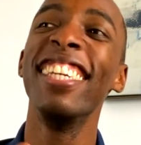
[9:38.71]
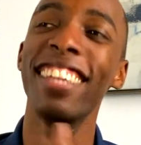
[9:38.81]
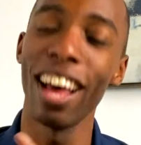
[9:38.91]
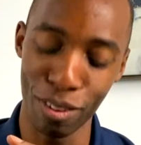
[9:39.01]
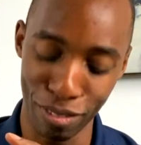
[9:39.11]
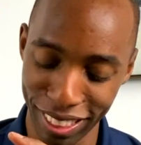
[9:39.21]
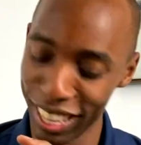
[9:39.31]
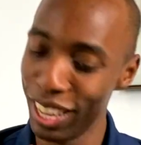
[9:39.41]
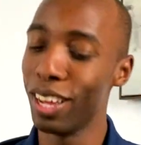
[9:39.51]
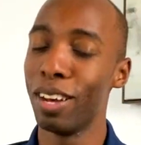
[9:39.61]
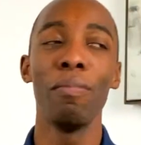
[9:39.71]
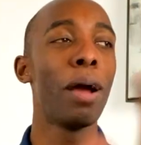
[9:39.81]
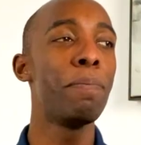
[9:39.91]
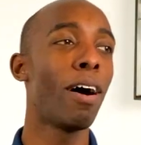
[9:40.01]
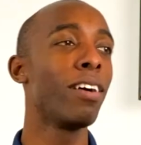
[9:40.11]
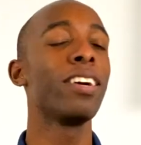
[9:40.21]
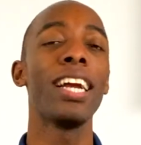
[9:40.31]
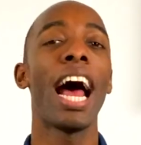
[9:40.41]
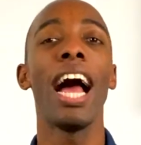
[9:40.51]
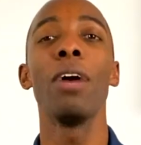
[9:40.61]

so my partner and I,